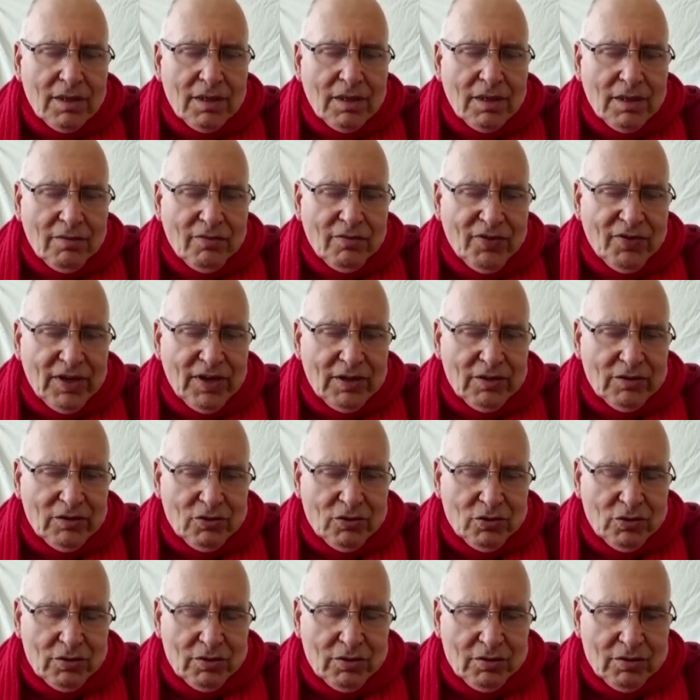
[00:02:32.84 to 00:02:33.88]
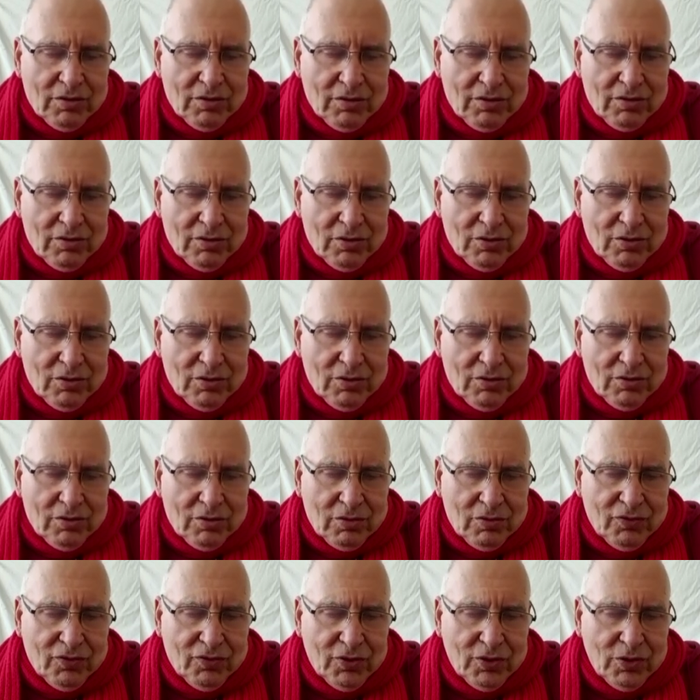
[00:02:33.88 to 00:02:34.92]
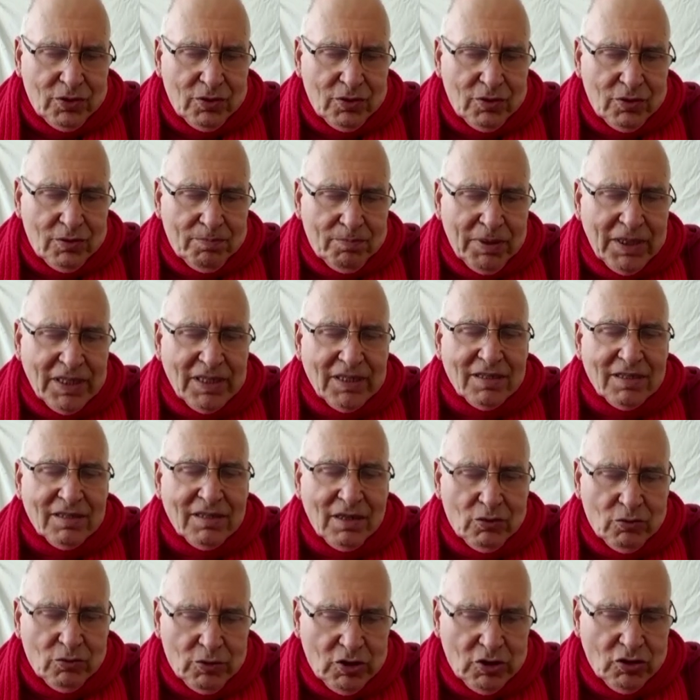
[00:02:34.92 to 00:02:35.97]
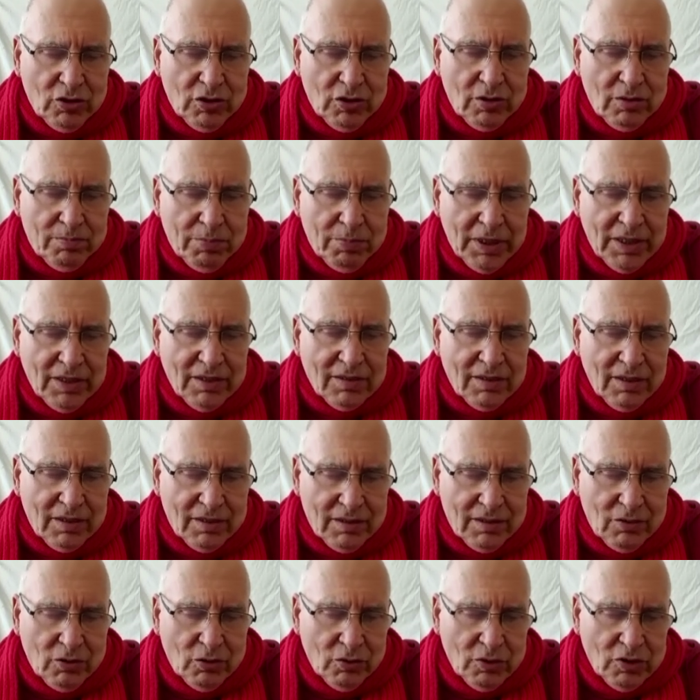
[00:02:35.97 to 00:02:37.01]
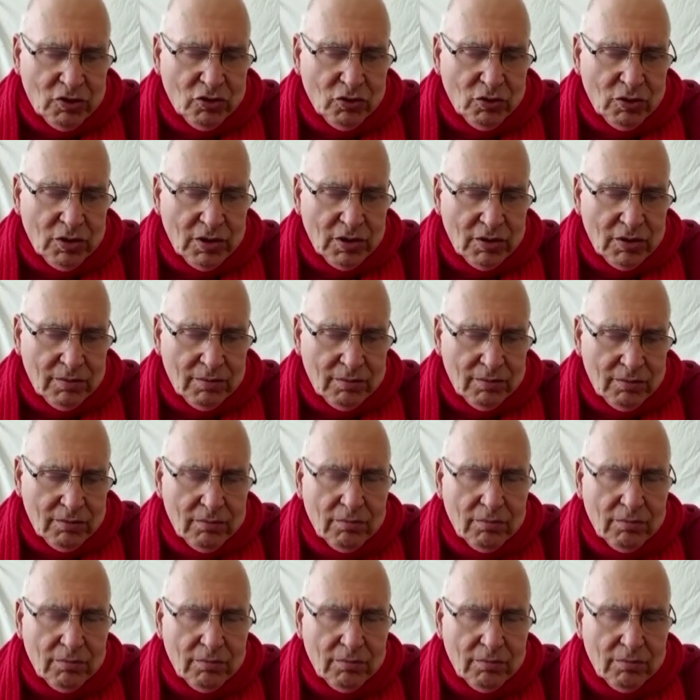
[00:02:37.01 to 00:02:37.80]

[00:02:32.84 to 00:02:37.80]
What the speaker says: I've found to few pedestal on which you can